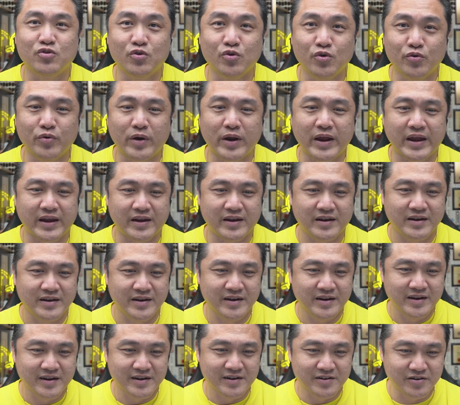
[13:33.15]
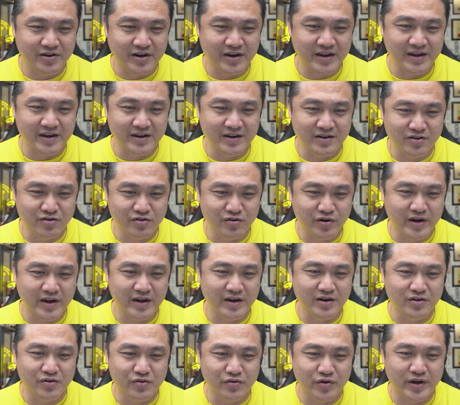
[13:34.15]
2 red. Green,
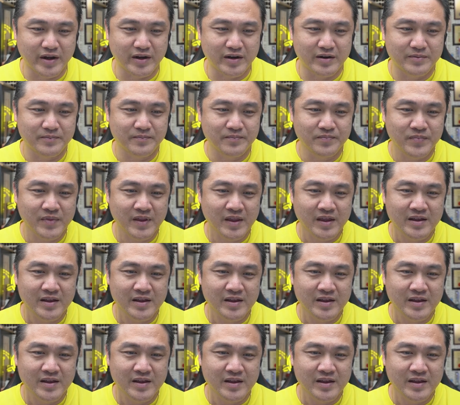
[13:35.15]
green, green.